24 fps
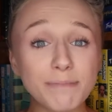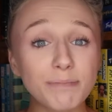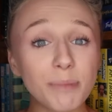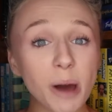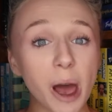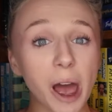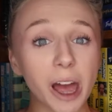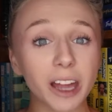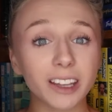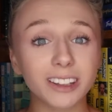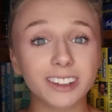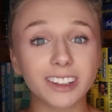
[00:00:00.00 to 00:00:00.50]

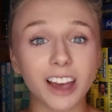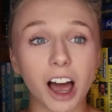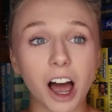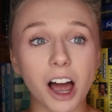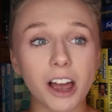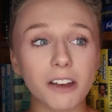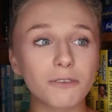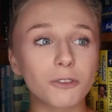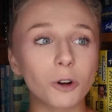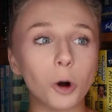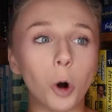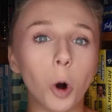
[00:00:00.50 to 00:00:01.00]
but
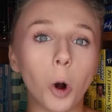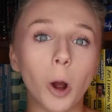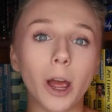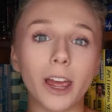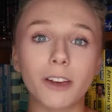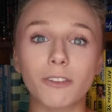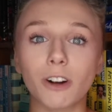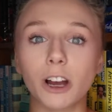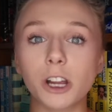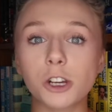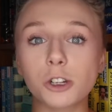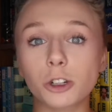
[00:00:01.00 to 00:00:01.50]
I thought
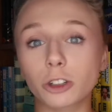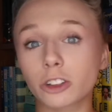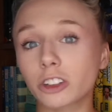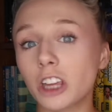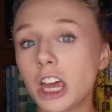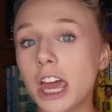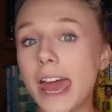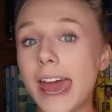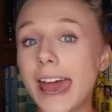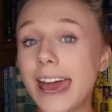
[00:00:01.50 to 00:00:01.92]
if I just